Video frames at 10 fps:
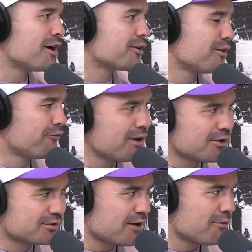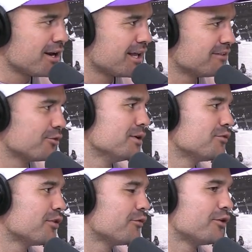on their feet because they ran against the wind
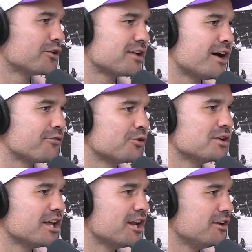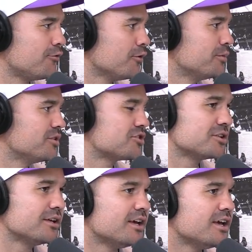for the first half and couldn't get any field
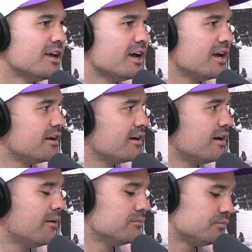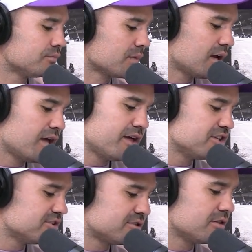position, and they
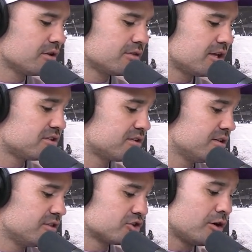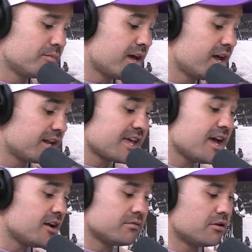just did the job. And
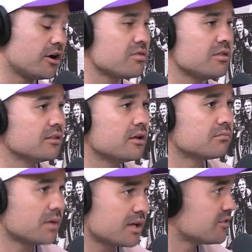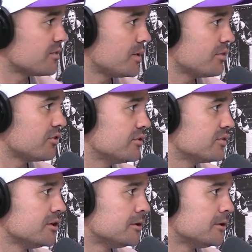again, I don't think they'll against the Panthers.